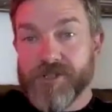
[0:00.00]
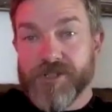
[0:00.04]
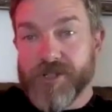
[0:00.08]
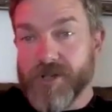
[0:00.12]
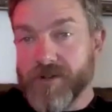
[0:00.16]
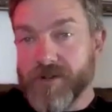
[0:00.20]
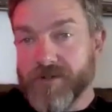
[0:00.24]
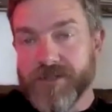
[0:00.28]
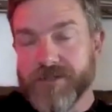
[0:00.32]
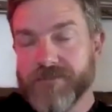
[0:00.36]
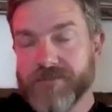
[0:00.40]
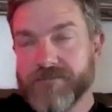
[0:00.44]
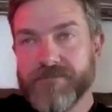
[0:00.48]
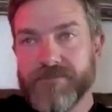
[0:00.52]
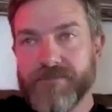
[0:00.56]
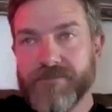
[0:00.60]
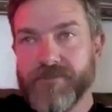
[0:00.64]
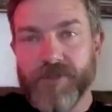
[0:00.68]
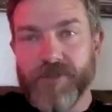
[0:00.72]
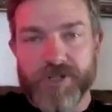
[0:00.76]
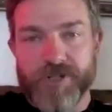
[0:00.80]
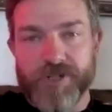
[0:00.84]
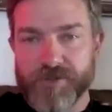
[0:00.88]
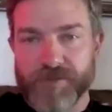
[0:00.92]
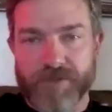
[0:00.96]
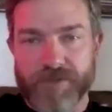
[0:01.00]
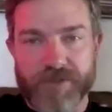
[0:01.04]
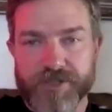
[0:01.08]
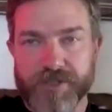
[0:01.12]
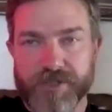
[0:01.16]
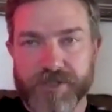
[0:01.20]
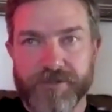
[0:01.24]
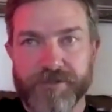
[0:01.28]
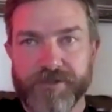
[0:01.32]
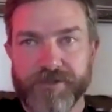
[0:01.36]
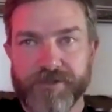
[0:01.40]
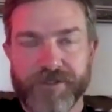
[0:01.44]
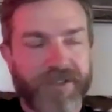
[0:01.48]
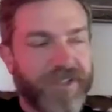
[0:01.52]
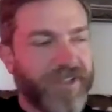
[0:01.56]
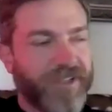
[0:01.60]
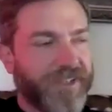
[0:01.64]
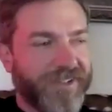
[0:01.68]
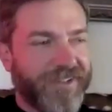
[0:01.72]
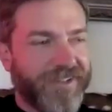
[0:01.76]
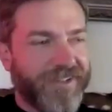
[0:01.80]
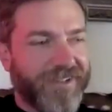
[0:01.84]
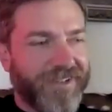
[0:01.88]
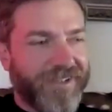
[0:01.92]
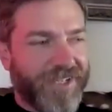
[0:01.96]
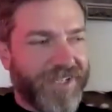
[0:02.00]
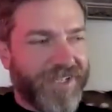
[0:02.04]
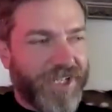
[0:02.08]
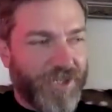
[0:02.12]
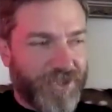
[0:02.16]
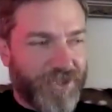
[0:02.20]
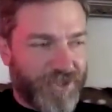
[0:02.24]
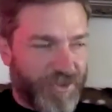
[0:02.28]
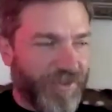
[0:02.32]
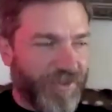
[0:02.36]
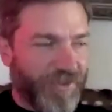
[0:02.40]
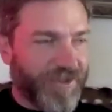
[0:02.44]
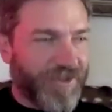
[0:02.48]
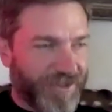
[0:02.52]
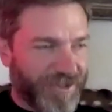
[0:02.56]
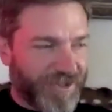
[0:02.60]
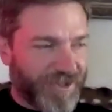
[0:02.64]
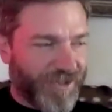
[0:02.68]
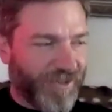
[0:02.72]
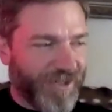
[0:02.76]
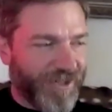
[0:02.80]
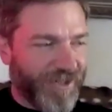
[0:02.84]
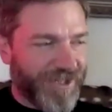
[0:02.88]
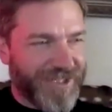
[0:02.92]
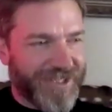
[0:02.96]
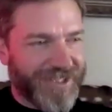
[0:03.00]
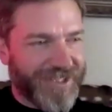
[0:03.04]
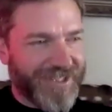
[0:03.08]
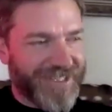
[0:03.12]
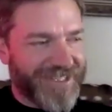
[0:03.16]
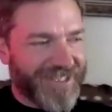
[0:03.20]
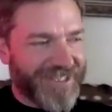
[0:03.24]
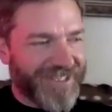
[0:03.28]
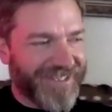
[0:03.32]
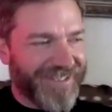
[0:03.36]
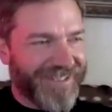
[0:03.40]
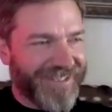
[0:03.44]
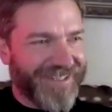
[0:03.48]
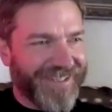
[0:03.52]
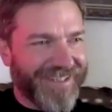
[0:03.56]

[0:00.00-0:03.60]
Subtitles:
shows visuals of here's where there's horses,